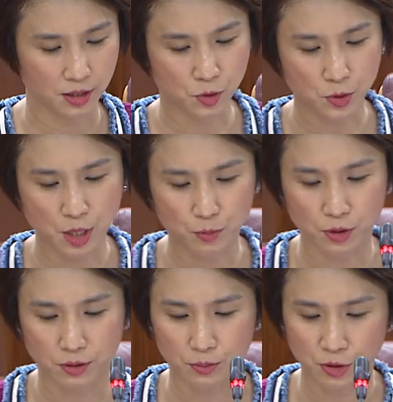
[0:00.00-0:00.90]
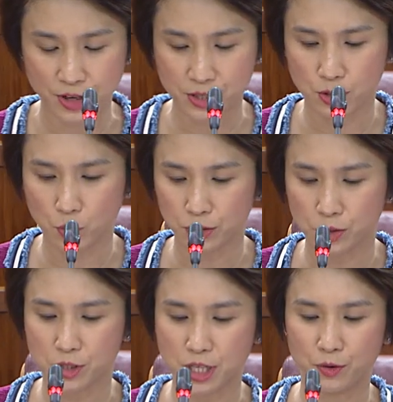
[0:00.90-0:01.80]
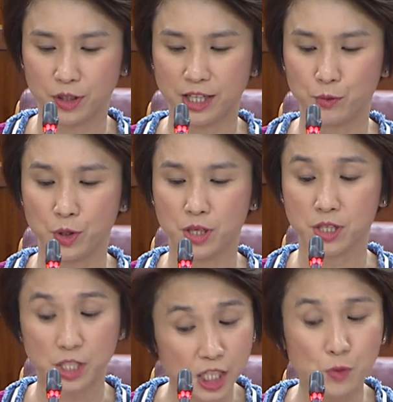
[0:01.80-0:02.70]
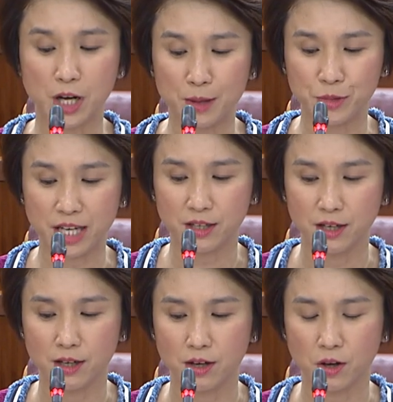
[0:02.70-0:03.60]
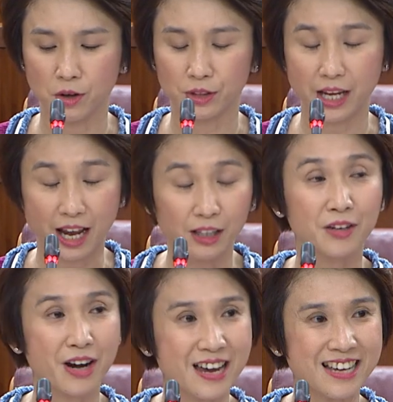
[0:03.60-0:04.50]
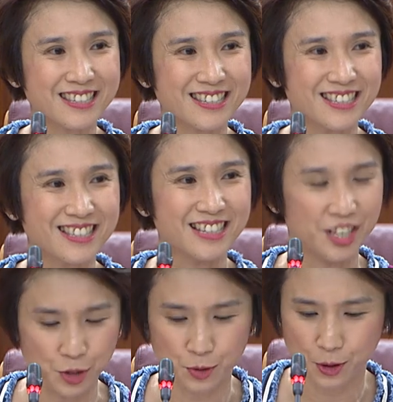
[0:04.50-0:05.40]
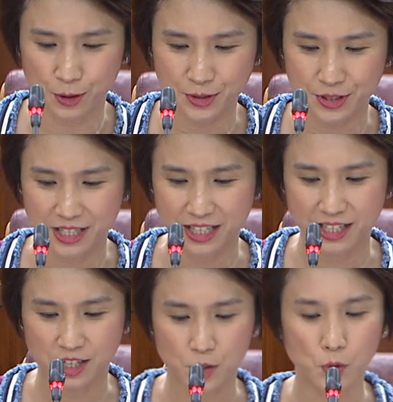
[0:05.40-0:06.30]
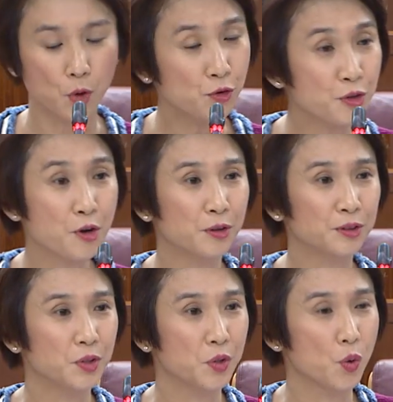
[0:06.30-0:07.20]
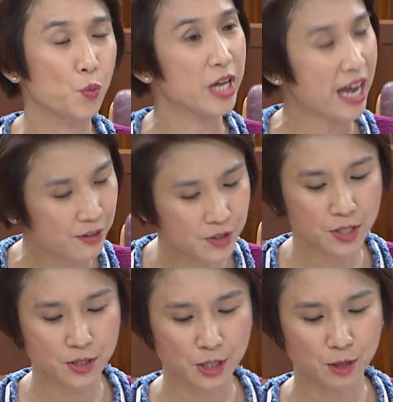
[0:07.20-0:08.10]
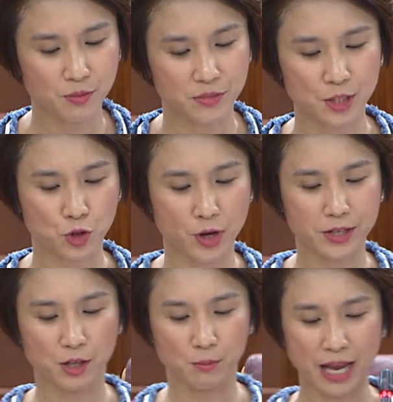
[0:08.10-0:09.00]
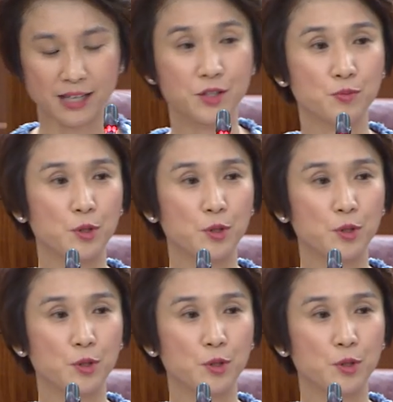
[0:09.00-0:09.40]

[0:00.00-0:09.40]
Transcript: Associate Professor Walter Tissera that we certainly will update on LRIS in due course. So overall, we have a system that strikes a balance